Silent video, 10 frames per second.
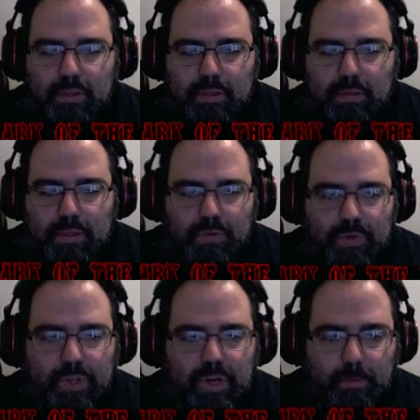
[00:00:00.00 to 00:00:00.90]
There's
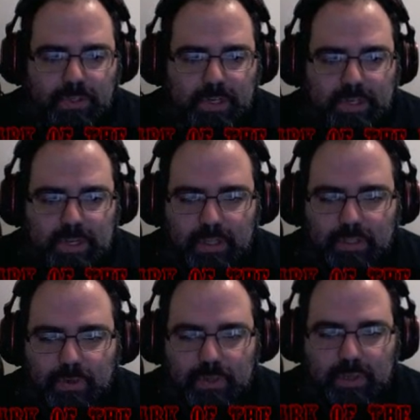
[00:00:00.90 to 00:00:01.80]
really not much detail
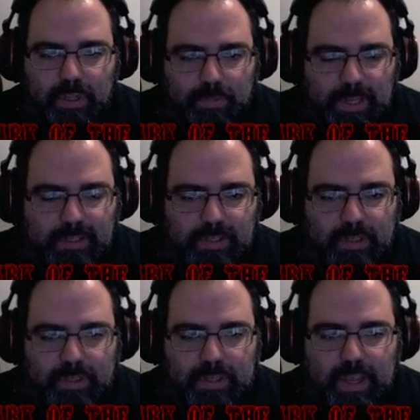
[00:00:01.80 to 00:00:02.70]
to it. It's basically
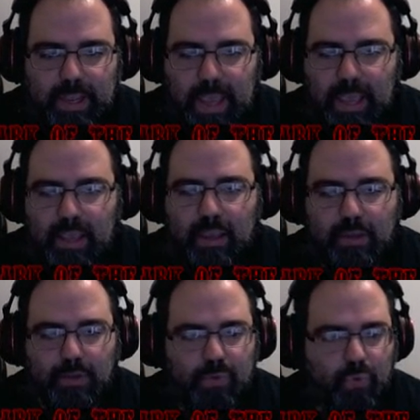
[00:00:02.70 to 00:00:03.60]
just saying, hey,
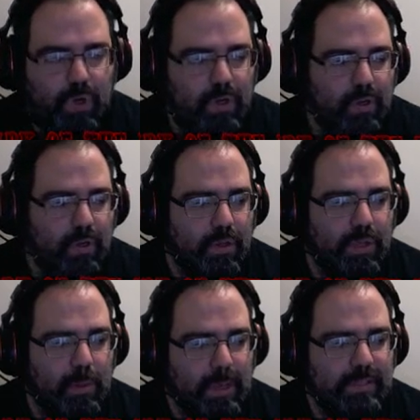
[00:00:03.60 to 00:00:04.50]
you swung,
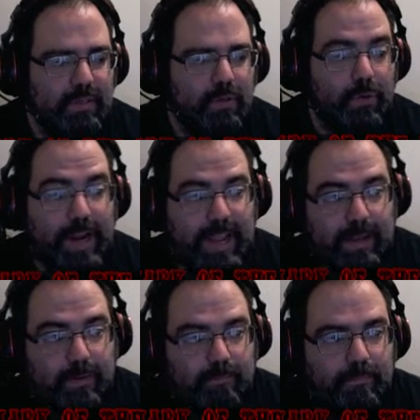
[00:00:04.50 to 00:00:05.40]
you missed, or you
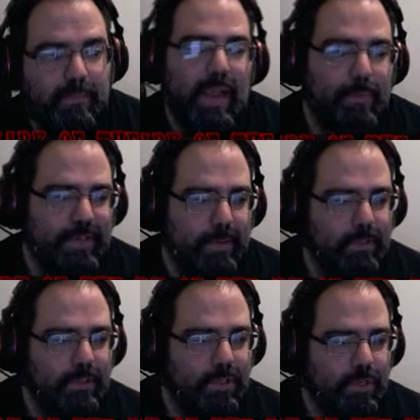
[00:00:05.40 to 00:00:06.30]
hit. How much
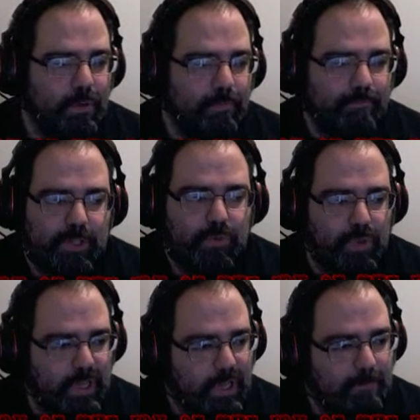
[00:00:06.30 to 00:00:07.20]
damage did you do? That's
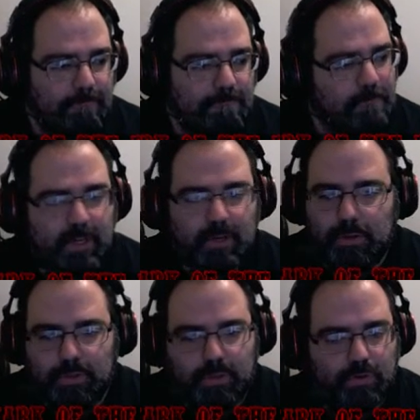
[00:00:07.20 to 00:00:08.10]
really it. There,
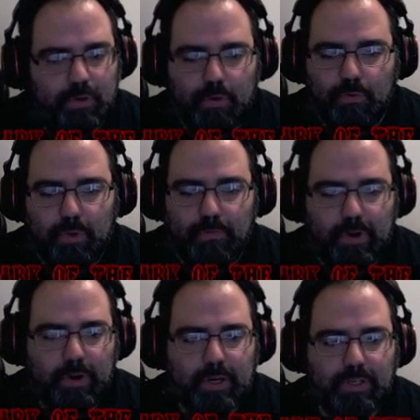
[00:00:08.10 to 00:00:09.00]
there's no real
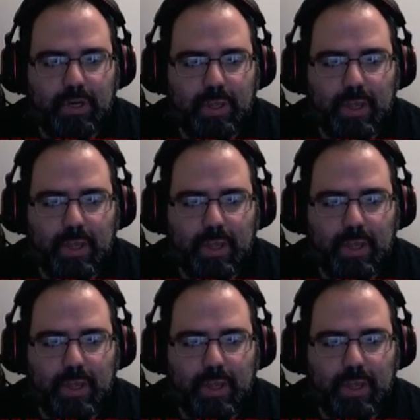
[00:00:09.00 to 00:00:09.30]
variation on that